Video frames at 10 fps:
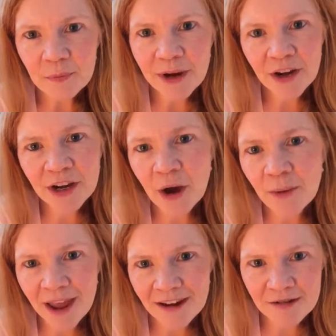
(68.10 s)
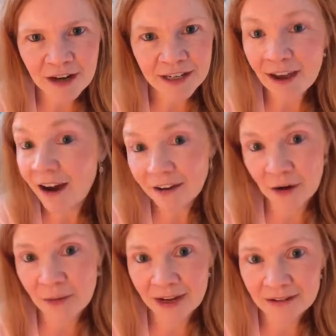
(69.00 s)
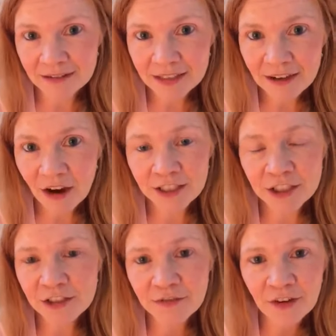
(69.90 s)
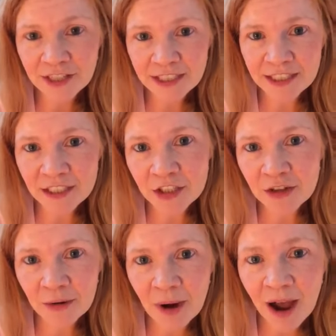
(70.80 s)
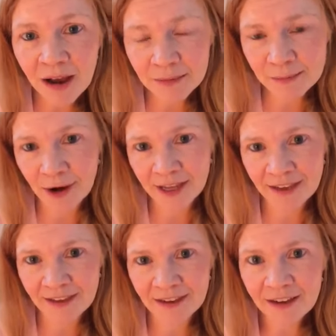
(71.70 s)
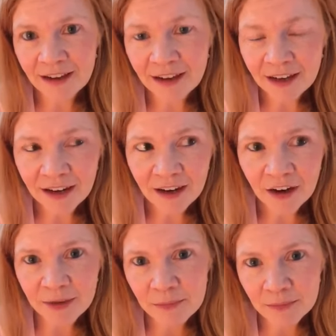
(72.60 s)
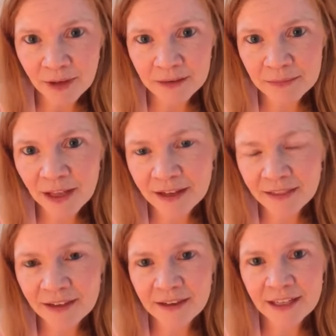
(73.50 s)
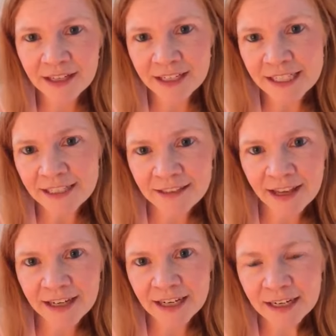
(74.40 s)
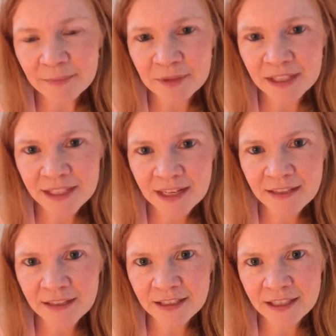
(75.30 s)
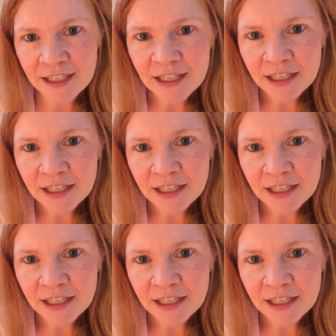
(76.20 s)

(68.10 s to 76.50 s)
when I go out, I can't go out. I just find it so heartbreaking. I'm like the other lady in that clip that said that